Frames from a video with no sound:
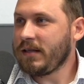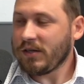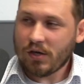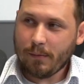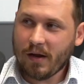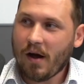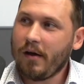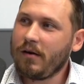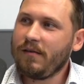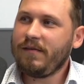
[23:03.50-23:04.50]
that should have been
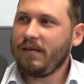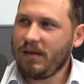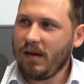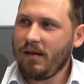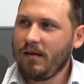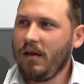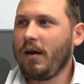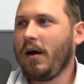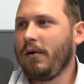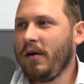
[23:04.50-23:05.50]
$150, you
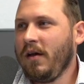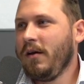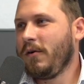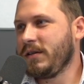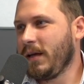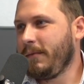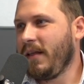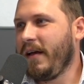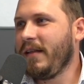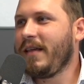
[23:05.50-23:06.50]
know, or
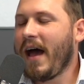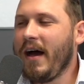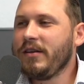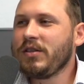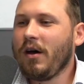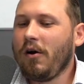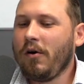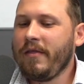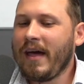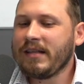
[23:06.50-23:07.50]
something like that.
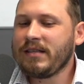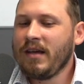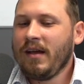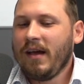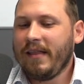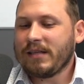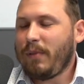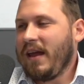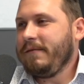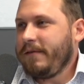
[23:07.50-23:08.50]
So that's
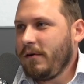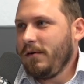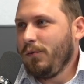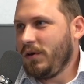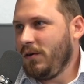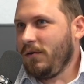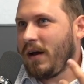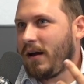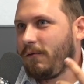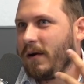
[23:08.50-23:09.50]
painful when you
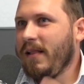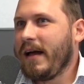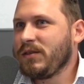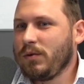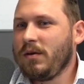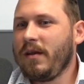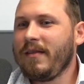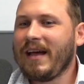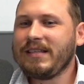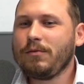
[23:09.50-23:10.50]
kind of realize and
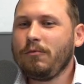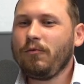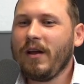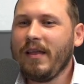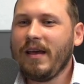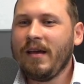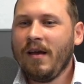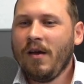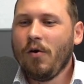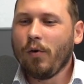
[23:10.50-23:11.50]
that's really
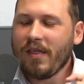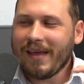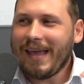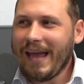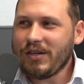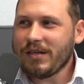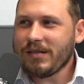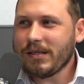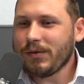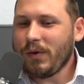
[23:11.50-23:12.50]
one of the
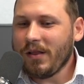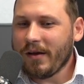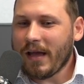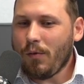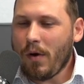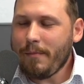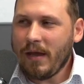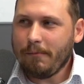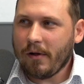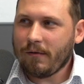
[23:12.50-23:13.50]
gauges as we look at what
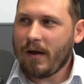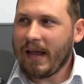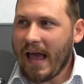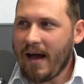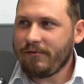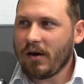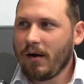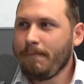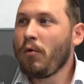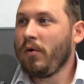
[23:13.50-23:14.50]
people are running after.